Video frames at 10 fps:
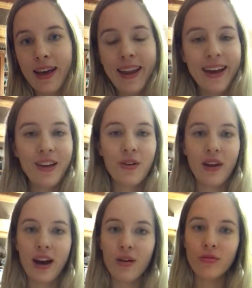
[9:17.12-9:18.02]
and I
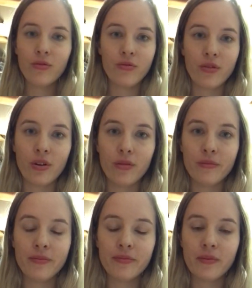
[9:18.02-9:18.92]
got out
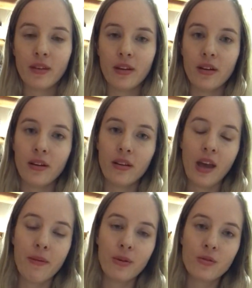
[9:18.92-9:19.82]
from
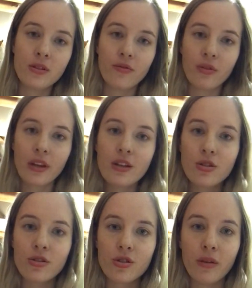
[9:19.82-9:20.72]
the abusive
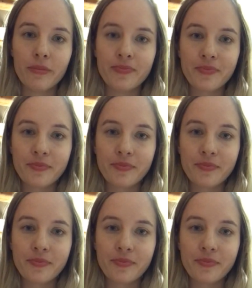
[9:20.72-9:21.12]
relationship.